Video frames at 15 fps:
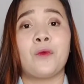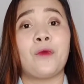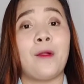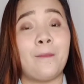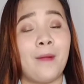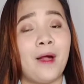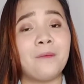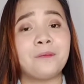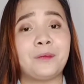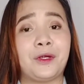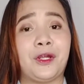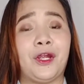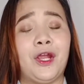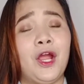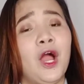
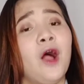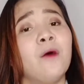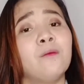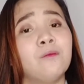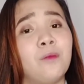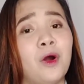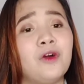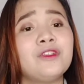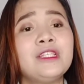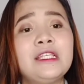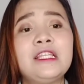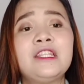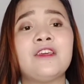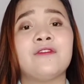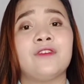Remember, most
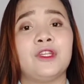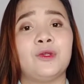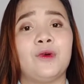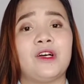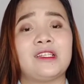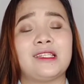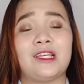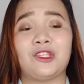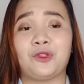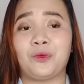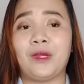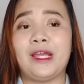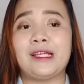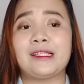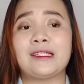individuals at
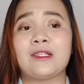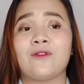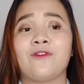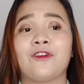risk